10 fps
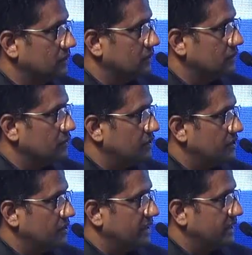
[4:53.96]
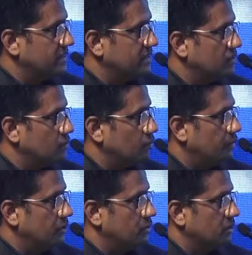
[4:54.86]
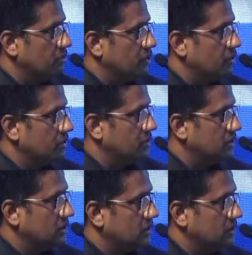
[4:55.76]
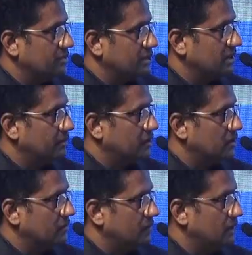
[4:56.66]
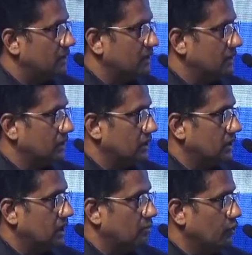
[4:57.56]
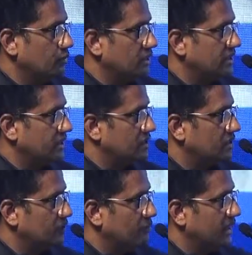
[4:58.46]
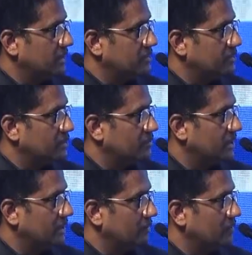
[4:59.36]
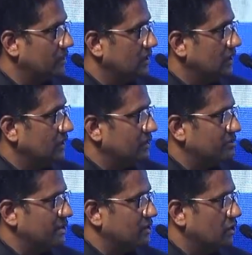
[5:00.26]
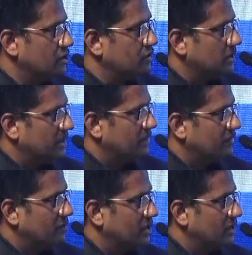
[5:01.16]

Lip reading: So these are cases we do come across, especially because of the amount and nature of the bicuspids we have. This patient also had a femoral